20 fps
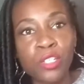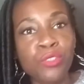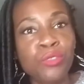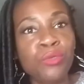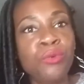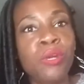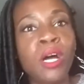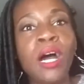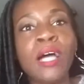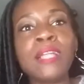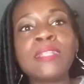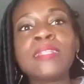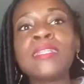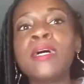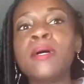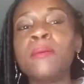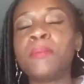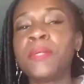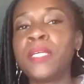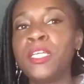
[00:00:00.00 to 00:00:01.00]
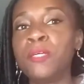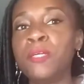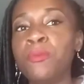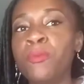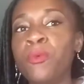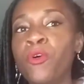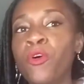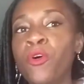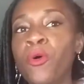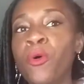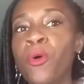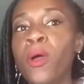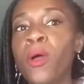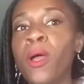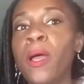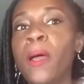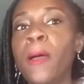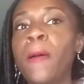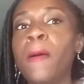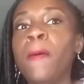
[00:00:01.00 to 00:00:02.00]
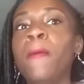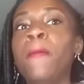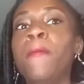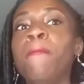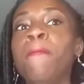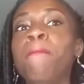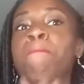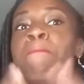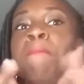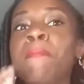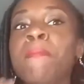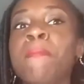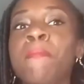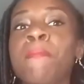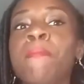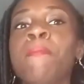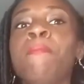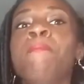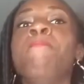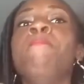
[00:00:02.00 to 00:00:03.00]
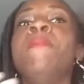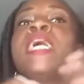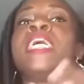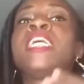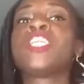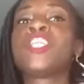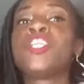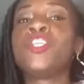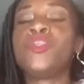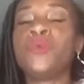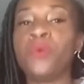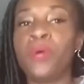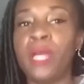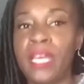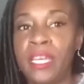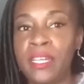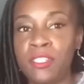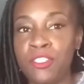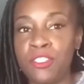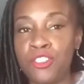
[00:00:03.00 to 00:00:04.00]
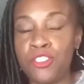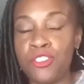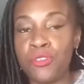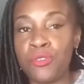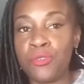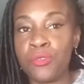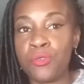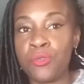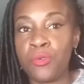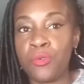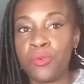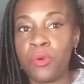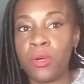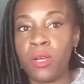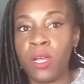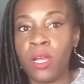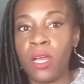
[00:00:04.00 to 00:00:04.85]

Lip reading: Do not let people make you into